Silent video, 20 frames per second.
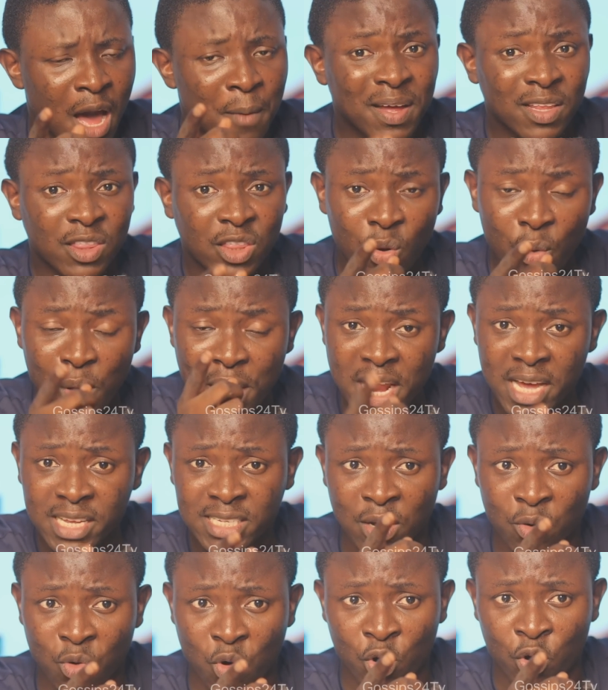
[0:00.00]
about 3
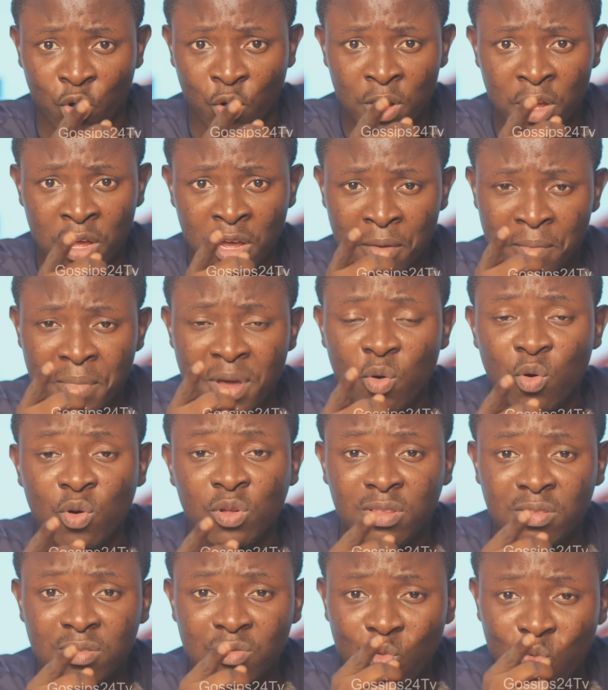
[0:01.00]
days ago, no, we
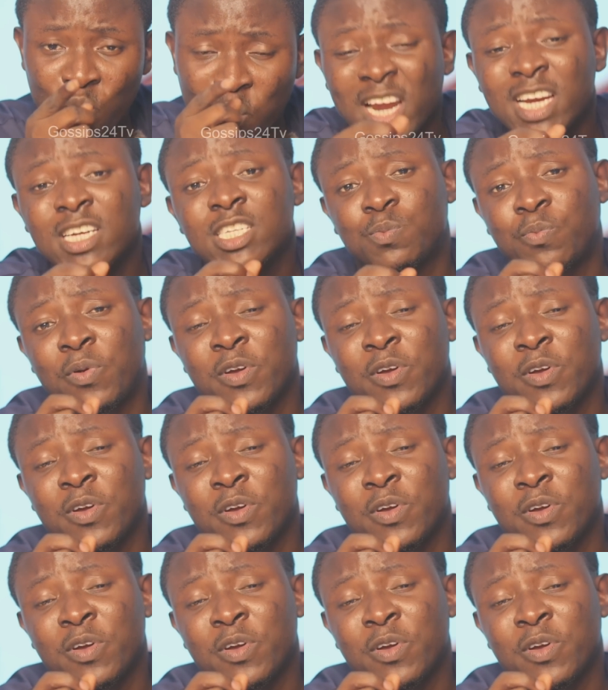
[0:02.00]
would one